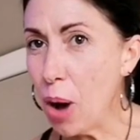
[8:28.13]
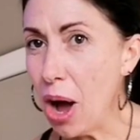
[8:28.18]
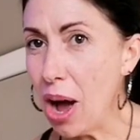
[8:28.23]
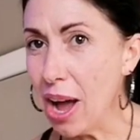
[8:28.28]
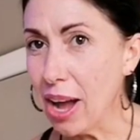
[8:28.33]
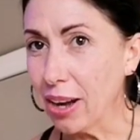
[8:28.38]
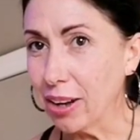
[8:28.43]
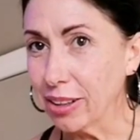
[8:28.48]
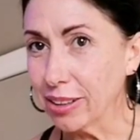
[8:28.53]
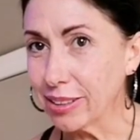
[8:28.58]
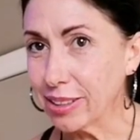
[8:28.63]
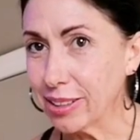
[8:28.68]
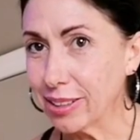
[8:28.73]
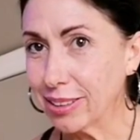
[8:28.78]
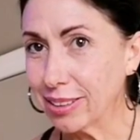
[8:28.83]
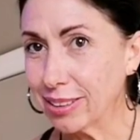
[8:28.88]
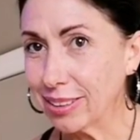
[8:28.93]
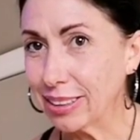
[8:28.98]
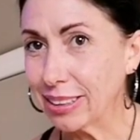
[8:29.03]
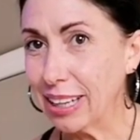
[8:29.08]
mild,
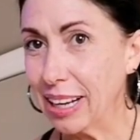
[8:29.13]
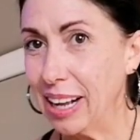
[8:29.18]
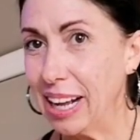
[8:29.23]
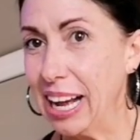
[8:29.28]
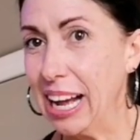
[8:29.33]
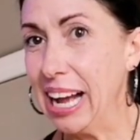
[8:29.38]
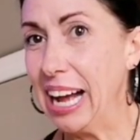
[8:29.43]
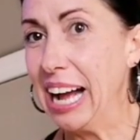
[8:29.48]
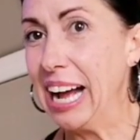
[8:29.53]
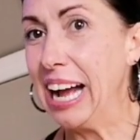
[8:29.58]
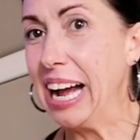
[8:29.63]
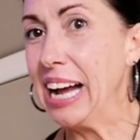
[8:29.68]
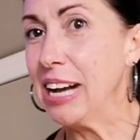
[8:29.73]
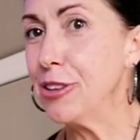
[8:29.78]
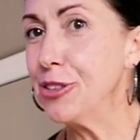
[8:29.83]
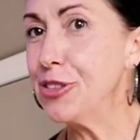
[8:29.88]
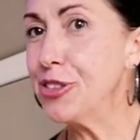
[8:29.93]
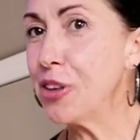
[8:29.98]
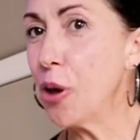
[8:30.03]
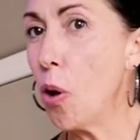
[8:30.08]

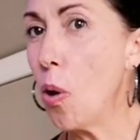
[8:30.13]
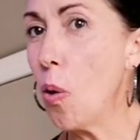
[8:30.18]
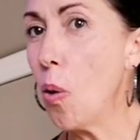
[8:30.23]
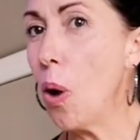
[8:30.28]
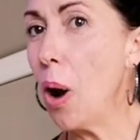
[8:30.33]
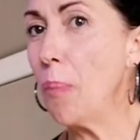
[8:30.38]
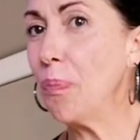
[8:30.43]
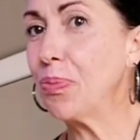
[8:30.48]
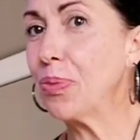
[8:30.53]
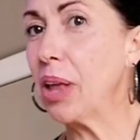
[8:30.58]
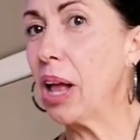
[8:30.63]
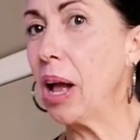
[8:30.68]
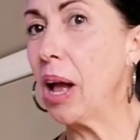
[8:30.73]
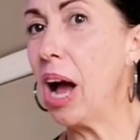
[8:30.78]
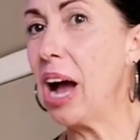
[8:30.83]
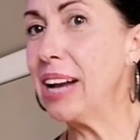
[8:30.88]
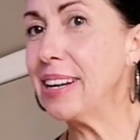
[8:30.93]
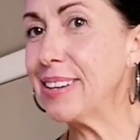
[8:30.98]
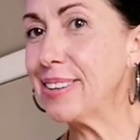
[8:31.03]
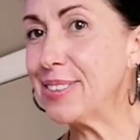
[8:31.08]
so
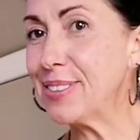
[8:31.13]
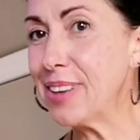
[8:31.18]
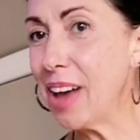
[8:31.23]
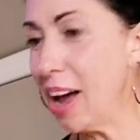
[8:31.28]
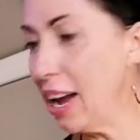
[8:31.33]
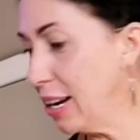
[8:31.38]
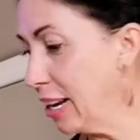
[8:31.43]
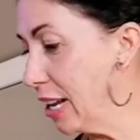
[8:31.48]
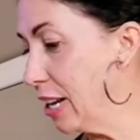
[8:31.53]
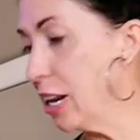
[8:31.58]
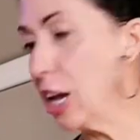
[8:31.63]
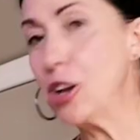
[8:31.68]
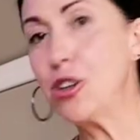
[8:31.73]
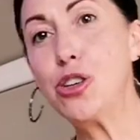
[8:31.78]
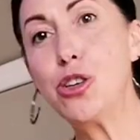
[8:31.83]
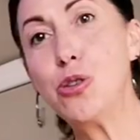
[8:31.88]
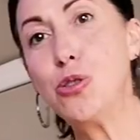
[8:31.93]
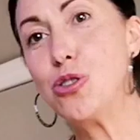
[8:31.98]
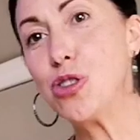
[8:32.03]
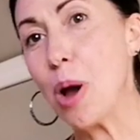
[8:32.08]
I decided
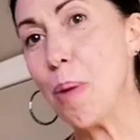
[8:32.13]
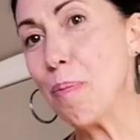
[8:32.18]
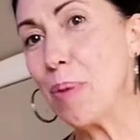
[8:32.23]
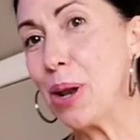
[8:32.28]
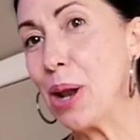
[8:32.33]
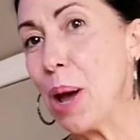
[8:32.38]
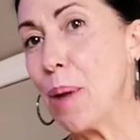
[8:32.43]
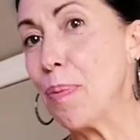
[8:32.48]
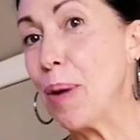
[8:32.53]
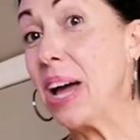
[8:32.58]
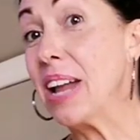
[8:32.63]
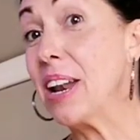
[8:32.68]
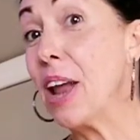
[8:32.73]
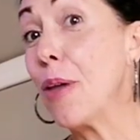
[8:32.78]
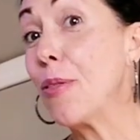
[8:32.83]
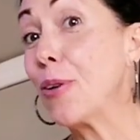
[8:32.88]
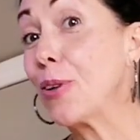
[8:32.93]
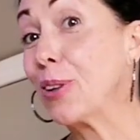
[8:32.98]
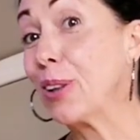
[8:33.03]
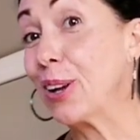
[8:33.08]
to jump it up
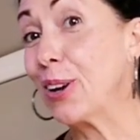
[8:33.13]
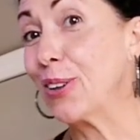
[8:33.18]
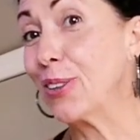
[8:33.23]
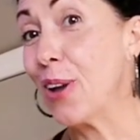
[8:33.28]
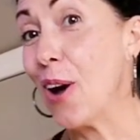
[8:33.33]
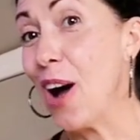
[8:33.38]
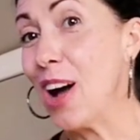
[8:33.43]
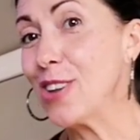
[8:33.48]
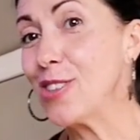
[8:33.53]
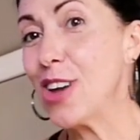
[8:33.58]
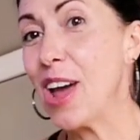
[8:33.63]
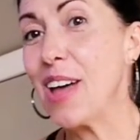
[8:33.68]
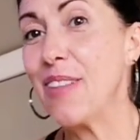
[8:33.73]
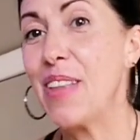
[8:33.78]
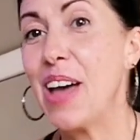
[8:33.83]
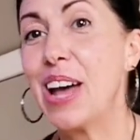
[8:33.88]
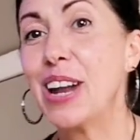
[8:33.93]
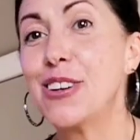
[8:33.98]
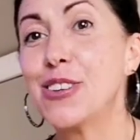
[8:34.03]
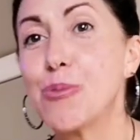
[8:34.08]
another little notch,
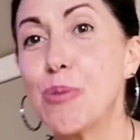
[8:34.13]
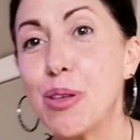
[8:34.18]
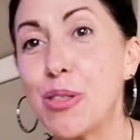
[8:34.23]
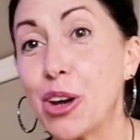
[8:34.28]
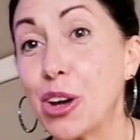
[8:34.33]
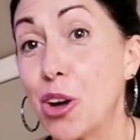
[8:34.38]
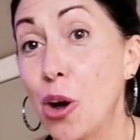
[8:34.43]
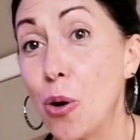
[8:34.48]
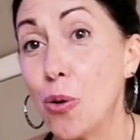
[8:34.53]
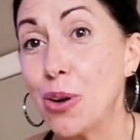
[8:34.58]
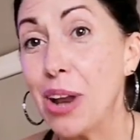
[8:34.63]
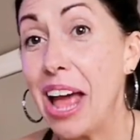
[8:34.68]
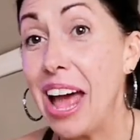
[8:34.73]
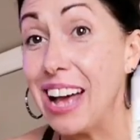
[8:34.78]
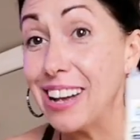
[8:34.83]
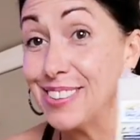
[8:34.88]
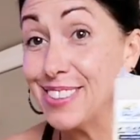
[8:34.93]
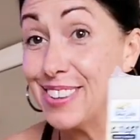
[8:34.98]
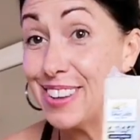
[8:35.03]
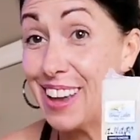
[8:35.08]
and that is with a goat
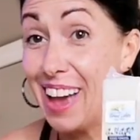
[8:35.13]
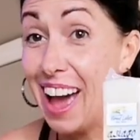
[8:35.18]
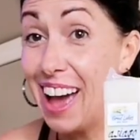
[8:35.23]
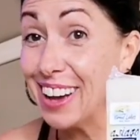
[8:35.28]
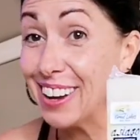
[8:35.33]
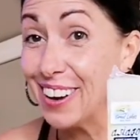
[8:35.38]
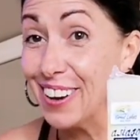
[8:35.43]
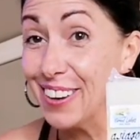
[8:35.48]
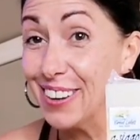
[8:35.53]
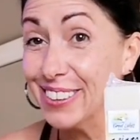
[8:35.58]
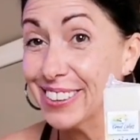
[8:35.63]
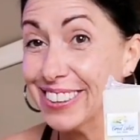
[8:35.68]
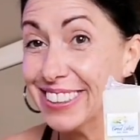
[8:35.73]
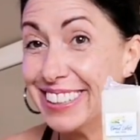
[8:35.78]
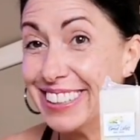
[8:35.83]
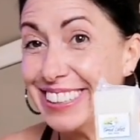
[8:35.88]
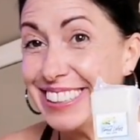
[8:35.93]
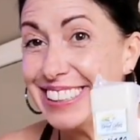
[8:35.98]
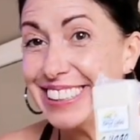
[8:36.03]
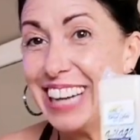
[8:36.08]
Asiago
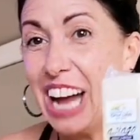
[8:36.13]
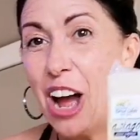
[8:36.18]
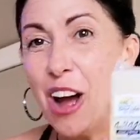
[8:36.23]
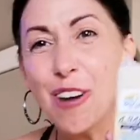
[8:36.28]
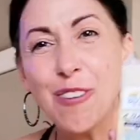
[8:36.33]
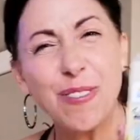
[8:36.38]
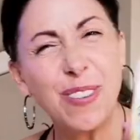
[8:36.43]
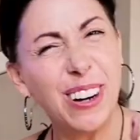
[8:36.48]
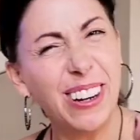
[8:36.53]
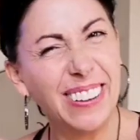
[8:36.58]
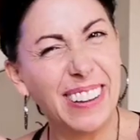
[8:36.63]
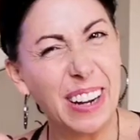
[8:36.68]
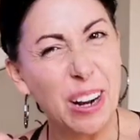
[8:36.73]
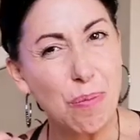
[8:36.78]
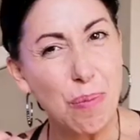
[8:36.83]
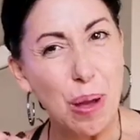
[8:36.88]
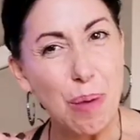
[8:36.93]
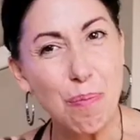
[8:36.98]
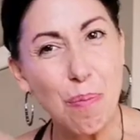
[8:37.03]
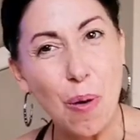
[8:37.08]
for a
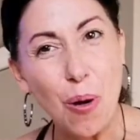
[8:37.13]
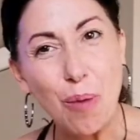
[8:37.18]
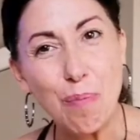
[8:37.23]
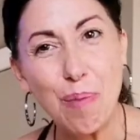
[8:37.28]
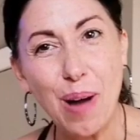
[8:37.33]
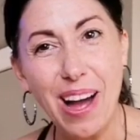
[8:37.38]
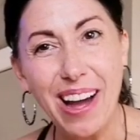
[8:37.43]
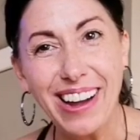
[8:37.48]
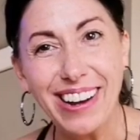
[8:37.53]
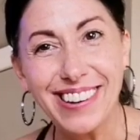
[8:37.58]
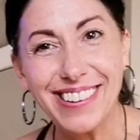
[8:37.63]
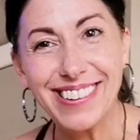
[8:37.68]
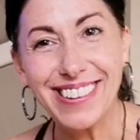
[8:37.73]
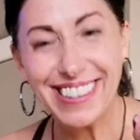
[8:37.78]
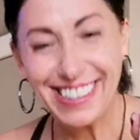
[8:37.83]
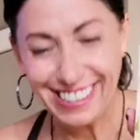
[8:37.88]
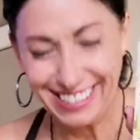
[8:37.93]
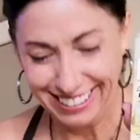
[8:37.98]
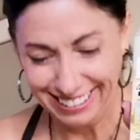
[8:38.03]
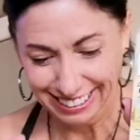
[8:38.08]
little bit more
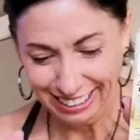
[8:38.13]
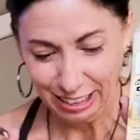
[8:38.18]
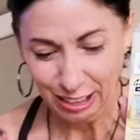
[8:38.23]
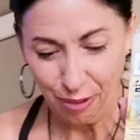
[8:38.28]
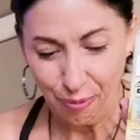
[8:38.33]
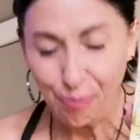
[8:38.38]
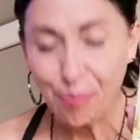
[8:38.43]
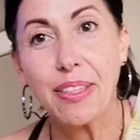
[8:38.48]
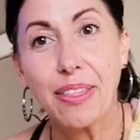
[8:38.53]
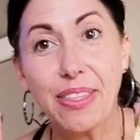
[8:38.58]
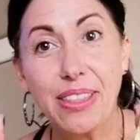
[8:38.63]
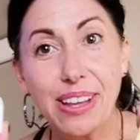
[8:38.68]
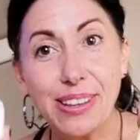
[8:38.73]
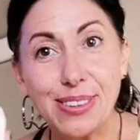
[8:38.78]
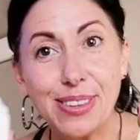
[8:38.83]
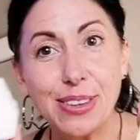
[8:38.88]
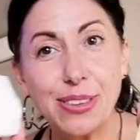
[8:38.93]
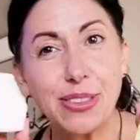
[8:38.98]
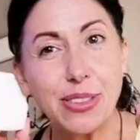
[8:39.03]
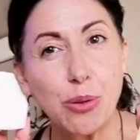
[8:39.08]
punch.
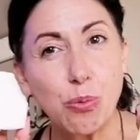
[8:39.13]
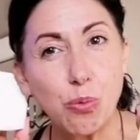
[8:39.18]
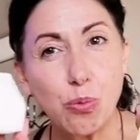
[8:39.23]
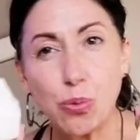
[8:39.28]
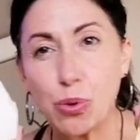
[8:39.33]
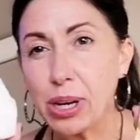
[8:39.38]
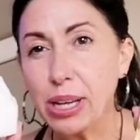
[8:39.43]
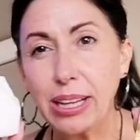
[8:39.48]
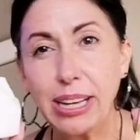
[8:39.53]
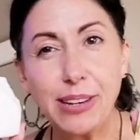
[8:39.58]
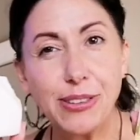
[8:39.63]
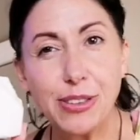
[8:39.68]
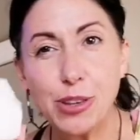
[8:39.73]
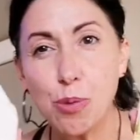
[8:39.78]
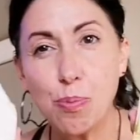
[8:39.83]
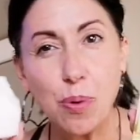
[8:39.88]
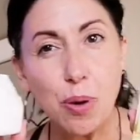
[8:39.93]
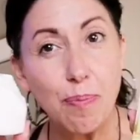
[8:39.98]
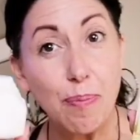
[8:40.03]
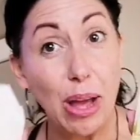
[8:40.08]
This is the really
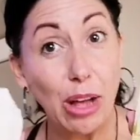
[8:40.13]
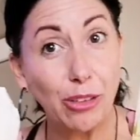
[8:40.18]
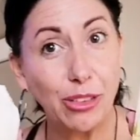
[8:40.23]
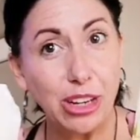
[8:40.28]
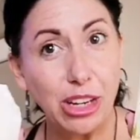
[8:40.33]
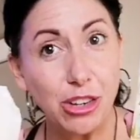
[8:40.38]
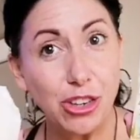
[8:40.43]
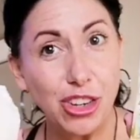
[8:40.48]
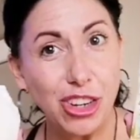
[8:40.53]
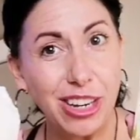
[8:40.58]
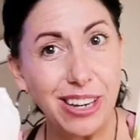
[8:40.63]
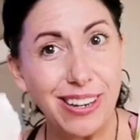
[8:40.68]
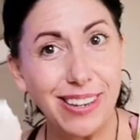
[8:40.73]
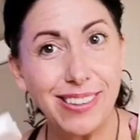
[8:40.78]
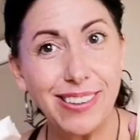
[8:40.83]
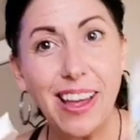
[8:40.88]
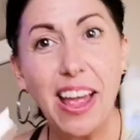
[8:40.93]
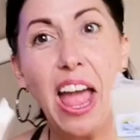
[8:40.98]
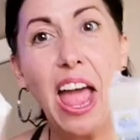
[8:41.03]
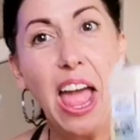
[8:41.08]
super melty
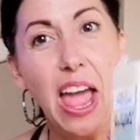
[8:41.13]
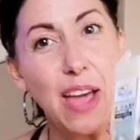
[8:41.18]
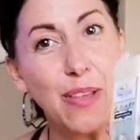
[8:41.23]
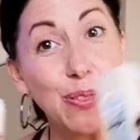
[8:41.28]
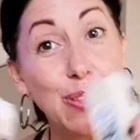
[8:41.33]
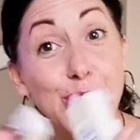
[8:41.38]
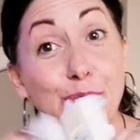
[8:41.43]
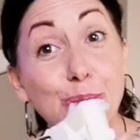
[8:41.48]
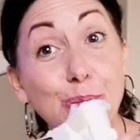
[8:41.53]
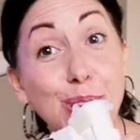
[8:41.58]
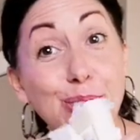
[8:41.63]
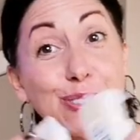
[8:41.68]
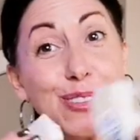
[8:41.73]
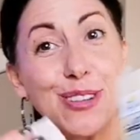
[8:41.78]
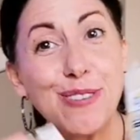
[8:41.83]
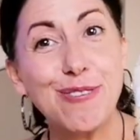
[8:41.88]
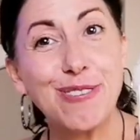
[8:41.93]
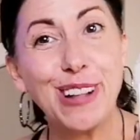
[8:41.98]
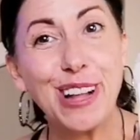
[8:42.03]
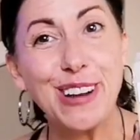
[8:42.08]
cheese, and this one's
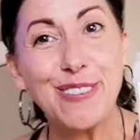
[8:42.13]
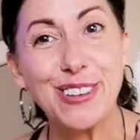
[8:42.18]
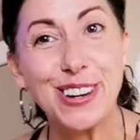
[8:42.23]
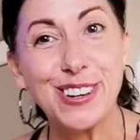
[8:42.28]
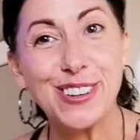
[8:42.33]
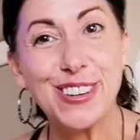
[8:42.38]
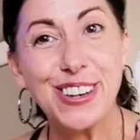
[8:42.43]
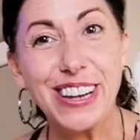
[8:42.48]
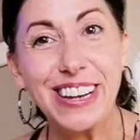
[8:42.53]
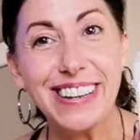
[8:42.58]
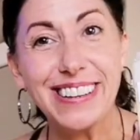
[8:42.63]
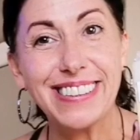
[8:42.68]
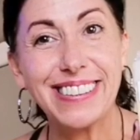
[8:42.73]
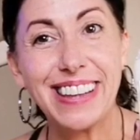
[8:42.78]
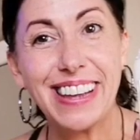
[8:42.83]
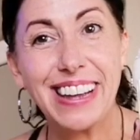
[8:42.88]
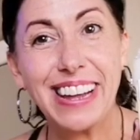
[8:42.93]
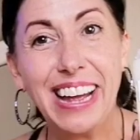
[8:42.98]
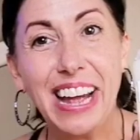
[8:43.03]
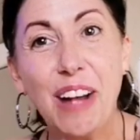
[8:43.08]
the flavor
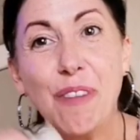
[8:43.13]
cheese.